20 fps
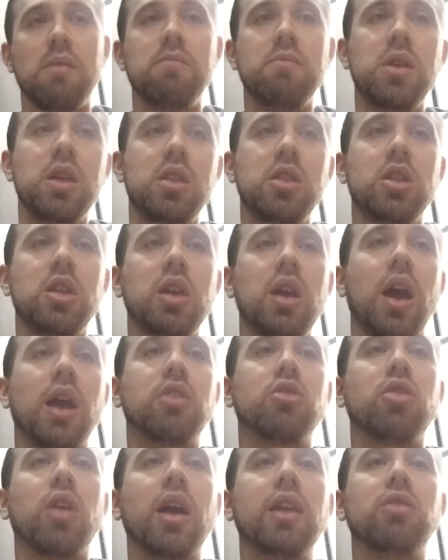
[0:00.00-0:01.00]
Minji,
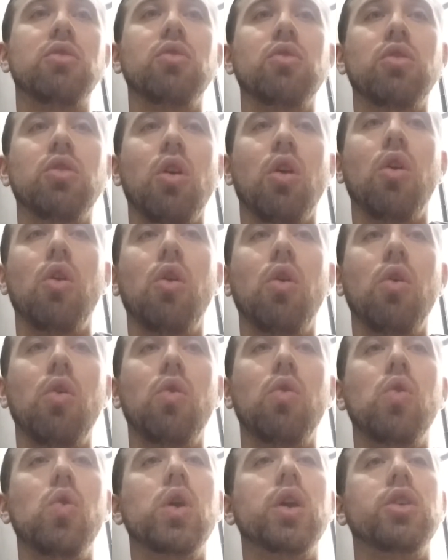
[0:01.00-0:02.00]
I tried to
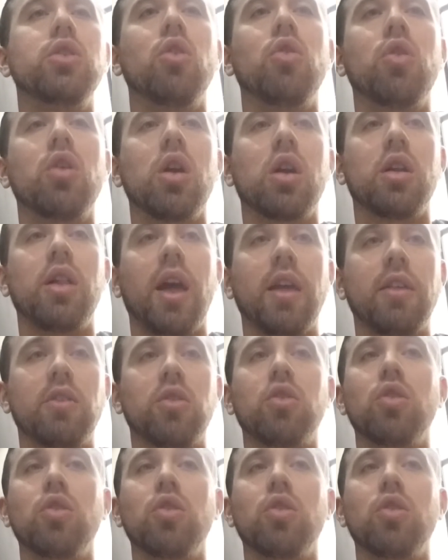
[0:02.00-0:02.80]
go yoga class.